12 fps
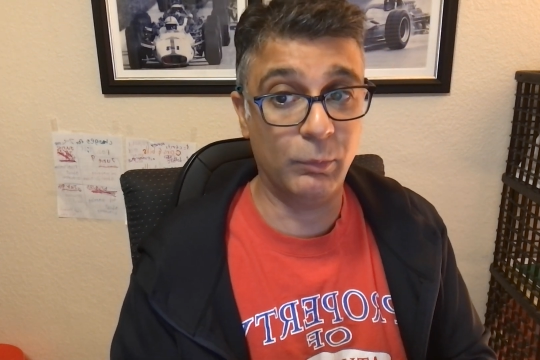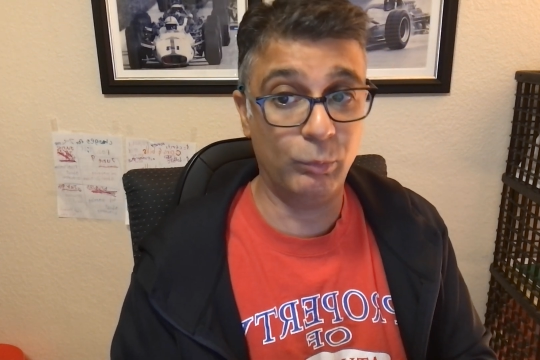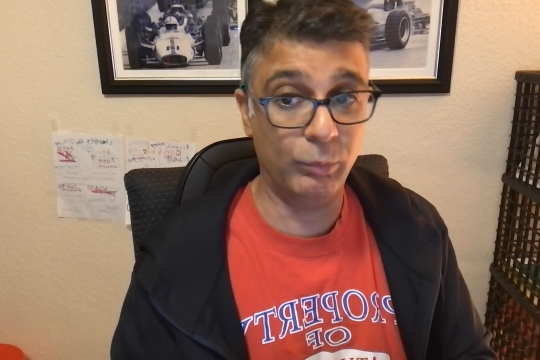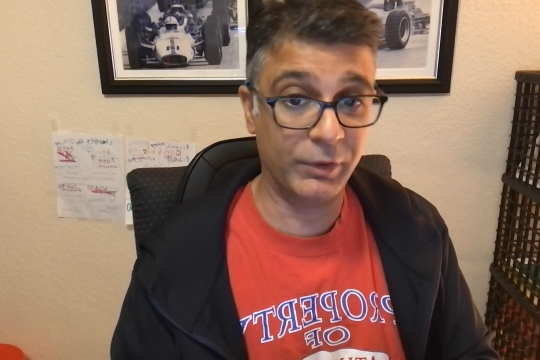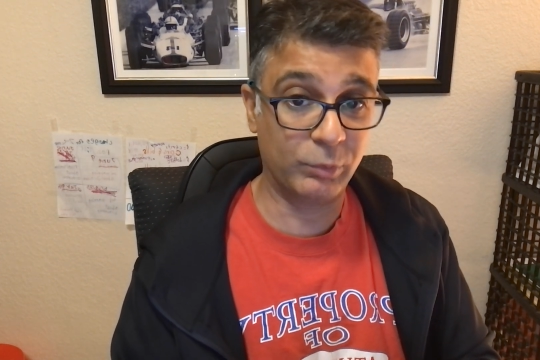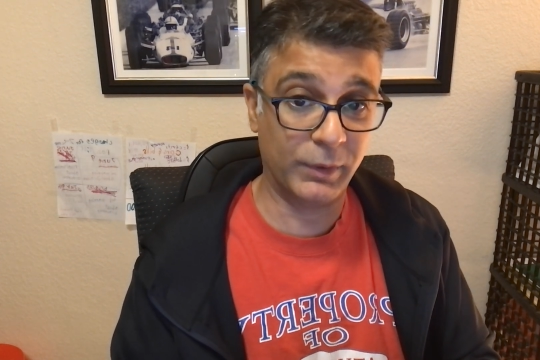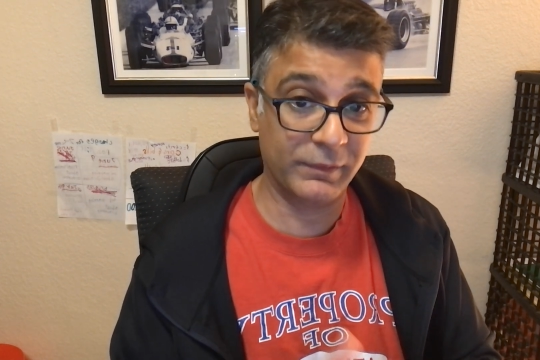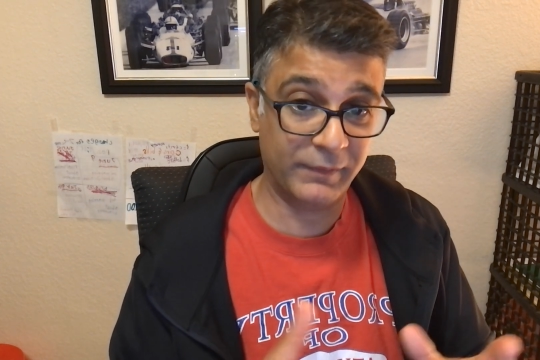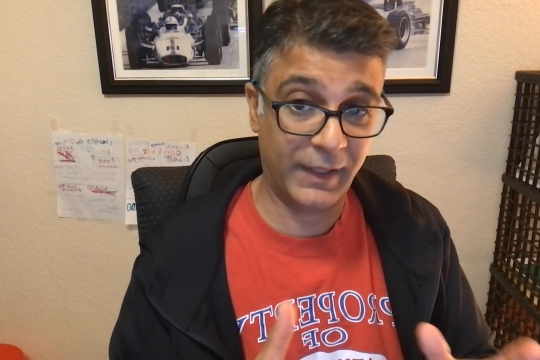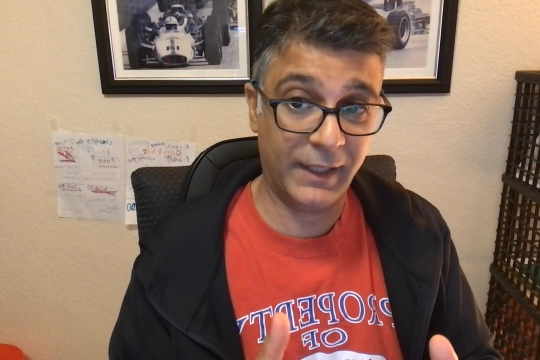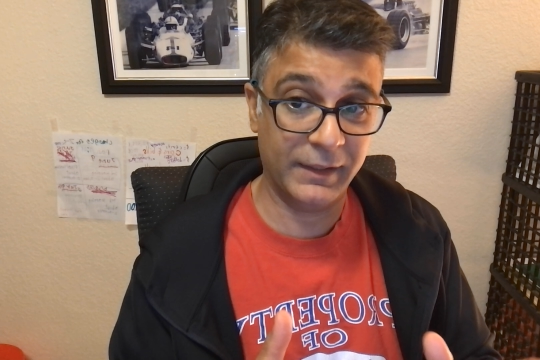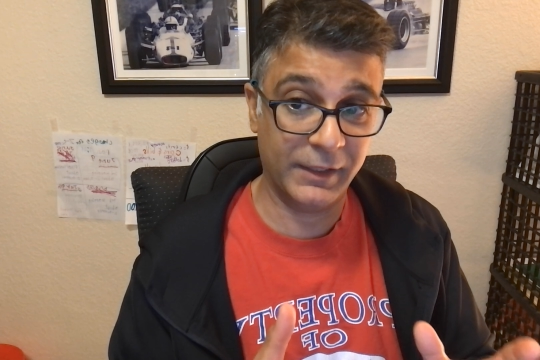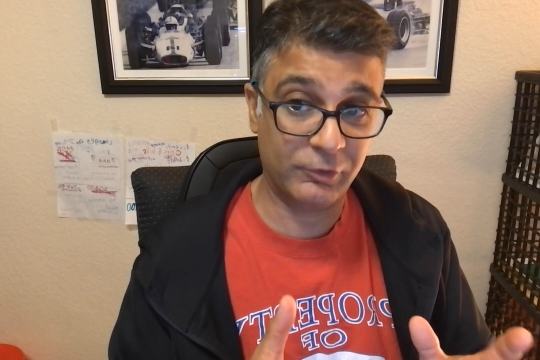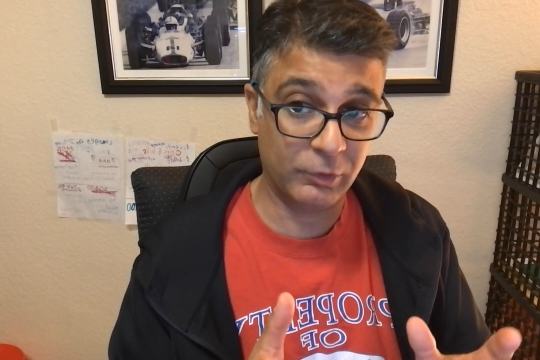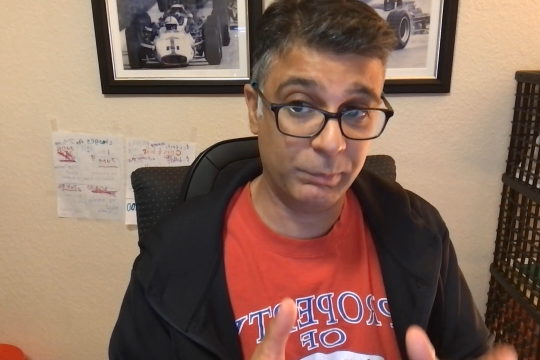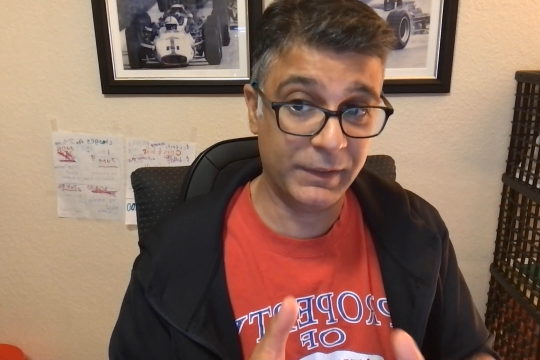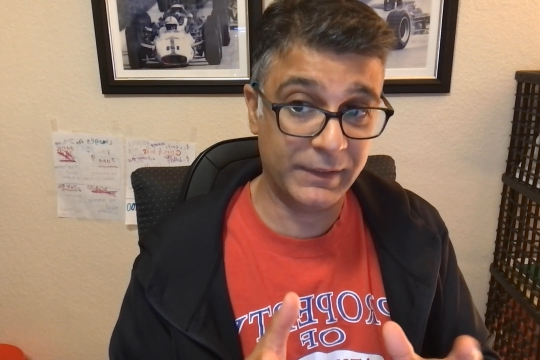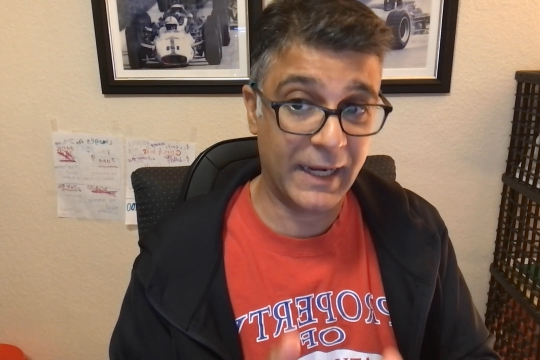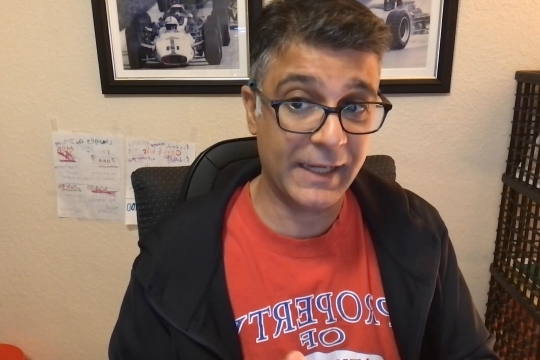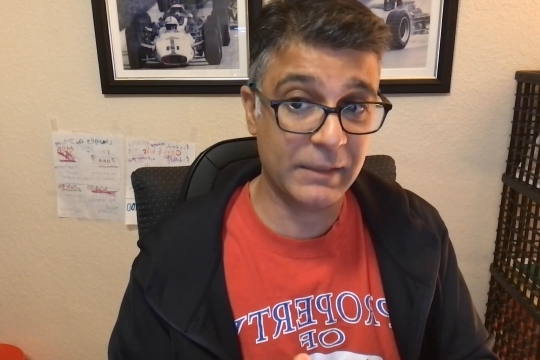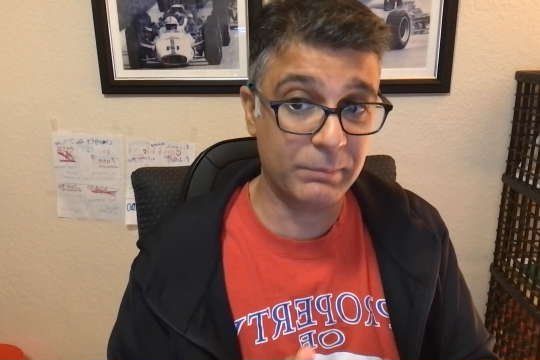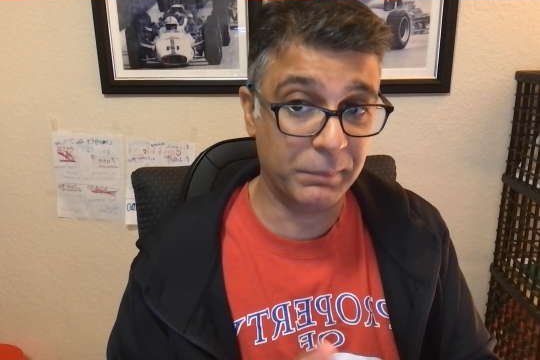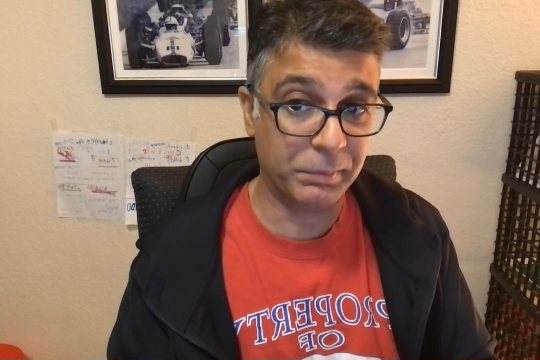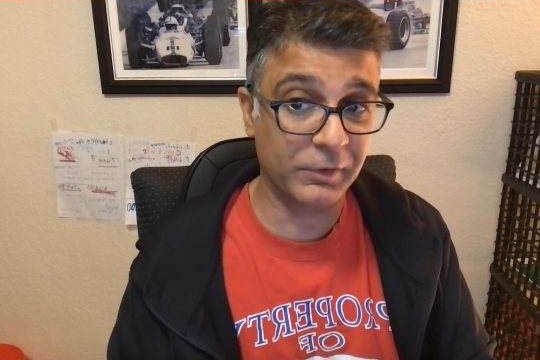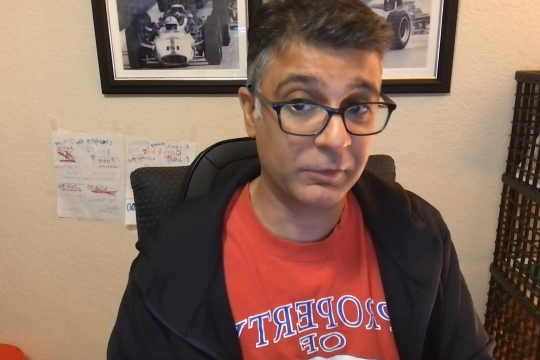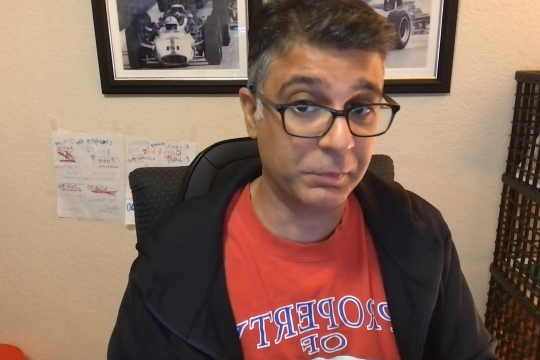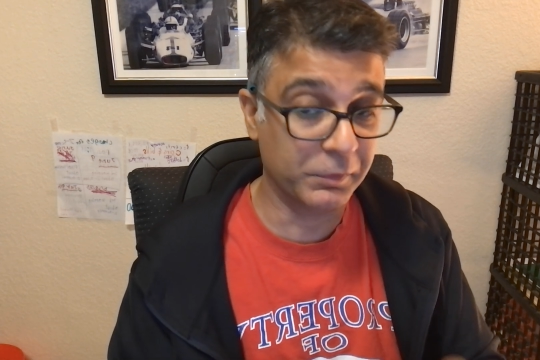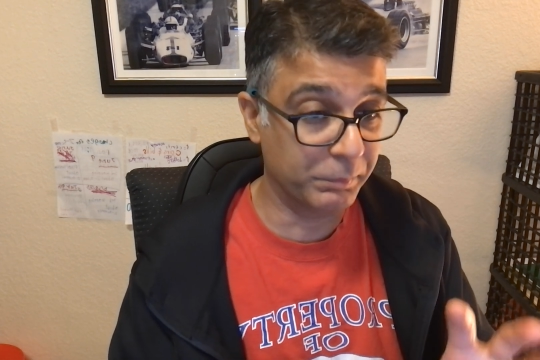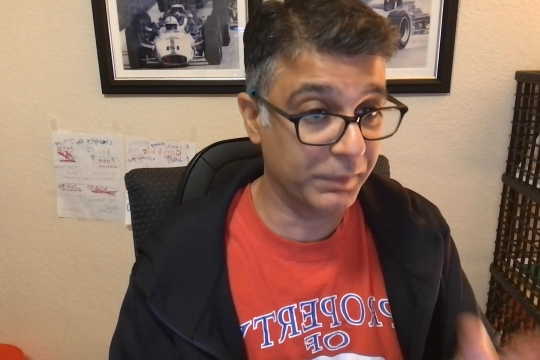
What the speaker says: which was that it should be guided by principles